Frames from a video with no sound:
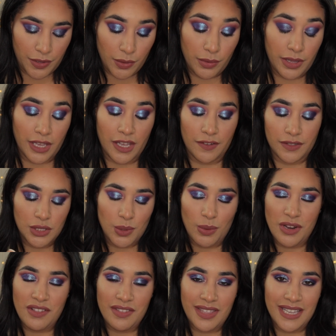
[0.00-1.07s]
few gifts. So
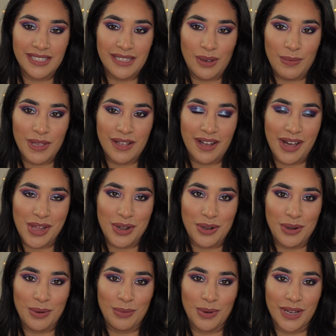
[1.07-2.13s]
one of the things that we got
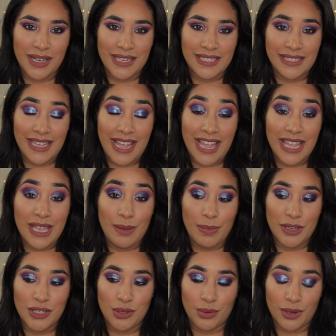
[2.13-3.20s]
her was a
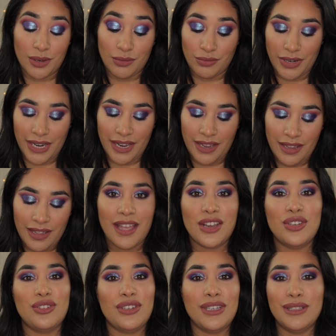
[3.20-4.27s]
Pandora ring,
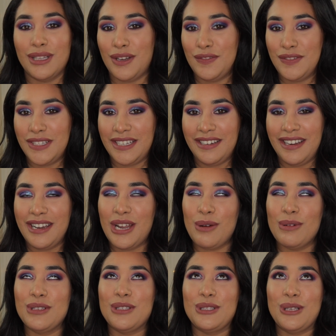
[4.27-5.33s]
and she loved it, and I
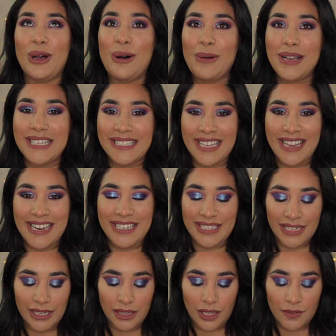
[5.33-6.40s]
was so excited
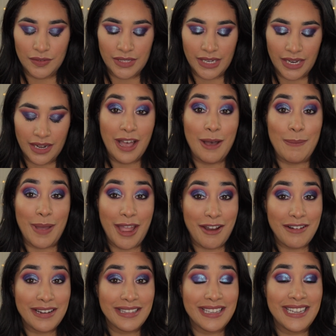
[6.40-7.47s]
she loved it.
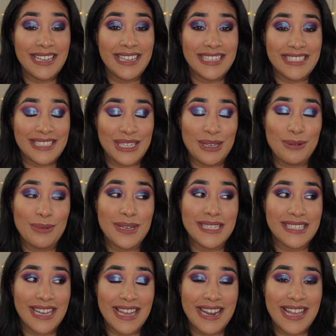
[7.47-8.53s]
Apparently she was
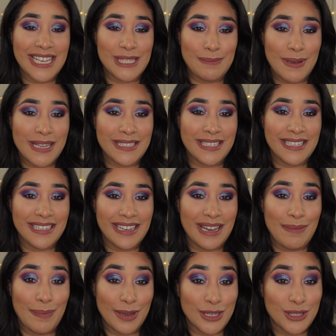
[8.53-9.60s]
kind of expecting a
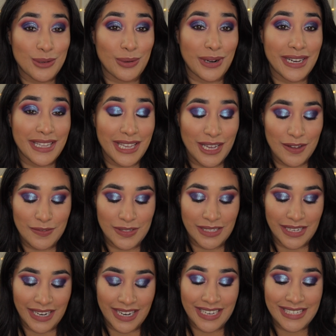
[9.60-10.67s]
Pandora gift,
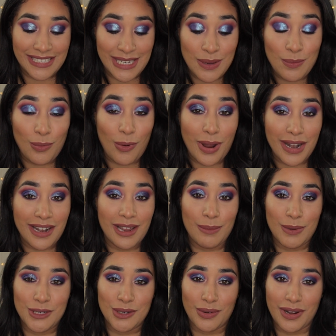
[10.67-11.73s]
like she wanted a
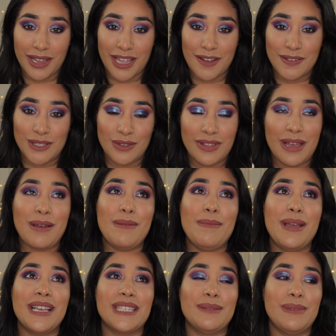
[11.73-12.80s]
Pandora gift, so that
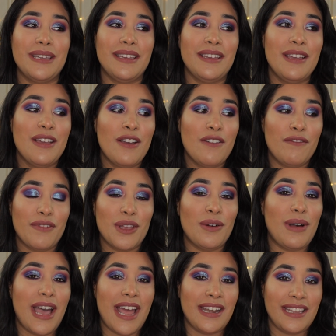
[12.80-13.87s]
makes me
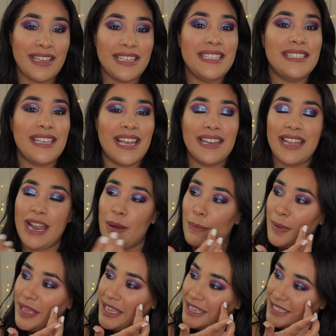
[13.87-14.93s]
feel at ease and at
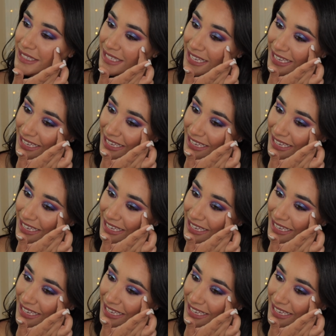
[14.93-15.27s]
peace.